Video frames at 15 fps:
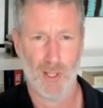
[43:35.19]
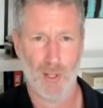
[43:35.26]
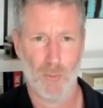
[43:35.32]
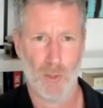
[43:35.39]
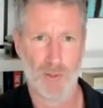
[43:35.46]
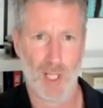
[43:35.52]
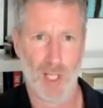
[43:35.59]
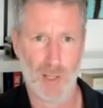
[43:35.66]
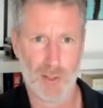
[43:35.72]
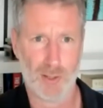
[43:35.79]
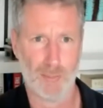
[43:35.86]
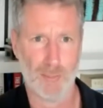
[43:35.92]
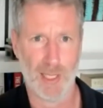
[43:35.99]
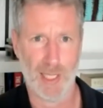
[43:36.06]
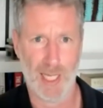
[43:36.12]
what's
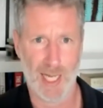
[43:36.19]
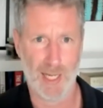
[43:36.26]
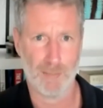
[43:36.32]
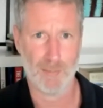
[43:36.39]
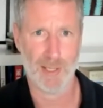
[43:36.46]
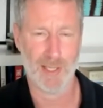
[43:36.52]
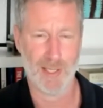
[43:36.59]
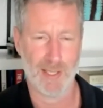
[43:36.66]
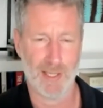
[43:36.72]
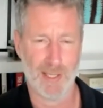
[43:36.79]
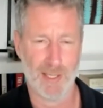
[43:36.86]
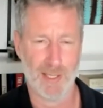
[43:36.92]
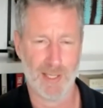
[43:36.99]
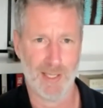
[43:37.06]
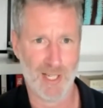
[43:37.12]
ultimately happening
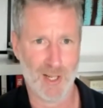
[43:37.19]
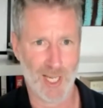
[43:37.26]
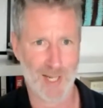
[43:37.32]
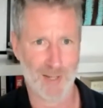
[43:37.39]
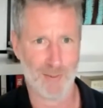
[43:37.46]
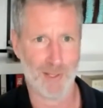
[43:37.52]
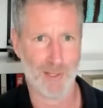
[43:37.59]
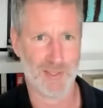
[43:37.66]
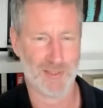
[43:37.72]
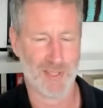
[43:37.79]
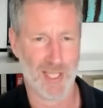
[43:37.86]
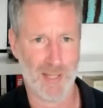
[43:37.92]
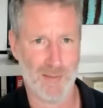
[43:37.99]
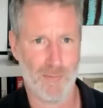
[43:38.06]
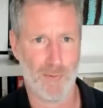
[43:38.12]
in our
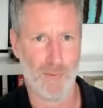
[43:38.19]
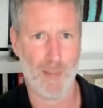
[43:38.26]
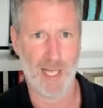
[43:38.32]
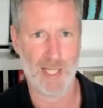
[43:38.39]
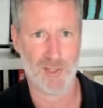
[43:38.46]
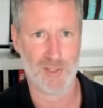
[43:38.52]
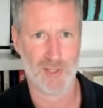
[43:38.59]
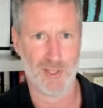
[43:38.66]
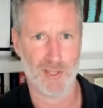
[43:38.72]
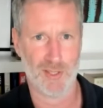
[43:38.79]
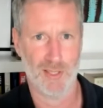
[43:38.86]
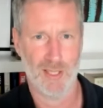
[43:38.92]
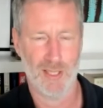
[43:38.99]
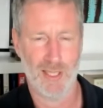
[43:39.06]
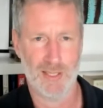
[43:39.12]
language is that information